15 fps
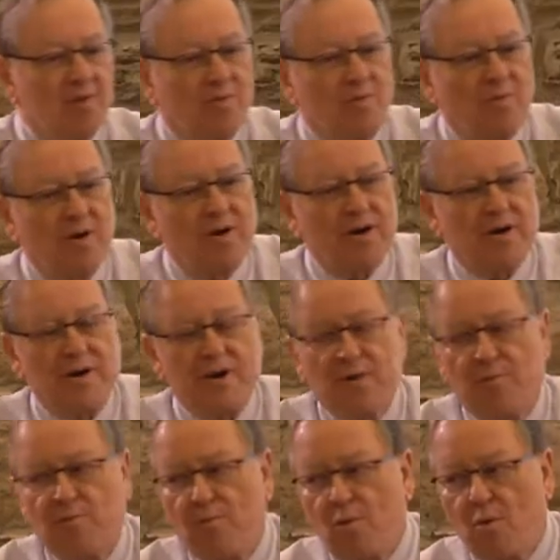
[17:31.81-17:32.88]

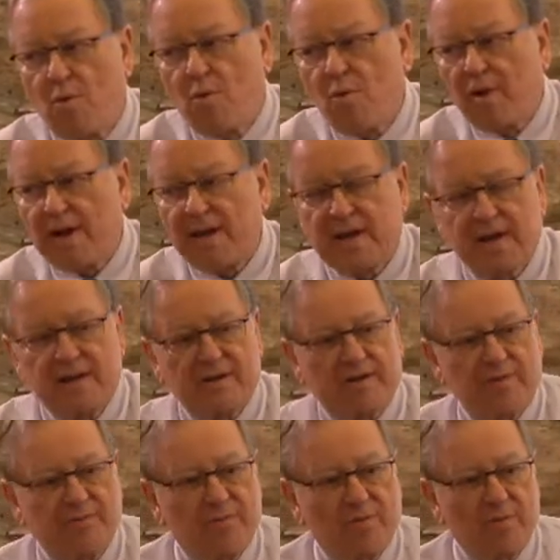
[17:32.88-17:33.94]
work more in
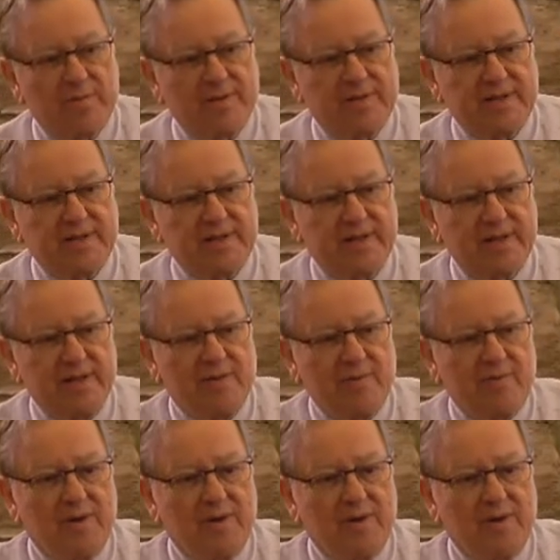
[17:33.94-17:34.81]
conformity